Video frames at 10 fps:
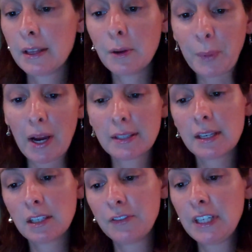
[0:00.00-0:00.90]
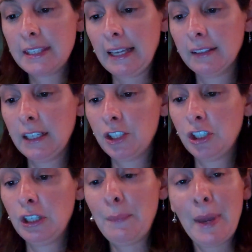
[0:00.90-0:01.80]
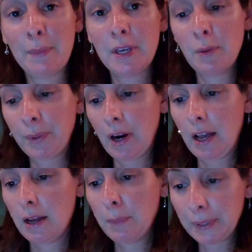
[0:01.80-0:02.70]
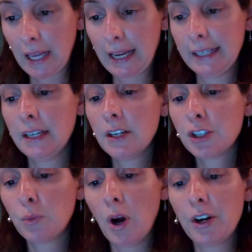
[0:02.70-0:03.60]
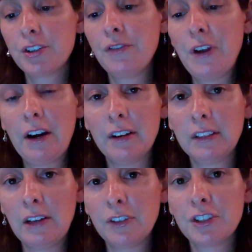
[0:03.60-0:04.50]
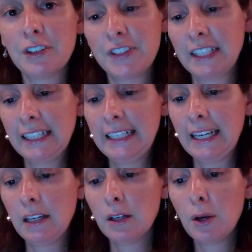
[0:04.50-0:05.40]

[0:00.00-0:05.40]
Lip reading: The process of desalination may be applied to waters of varying levels of salinity.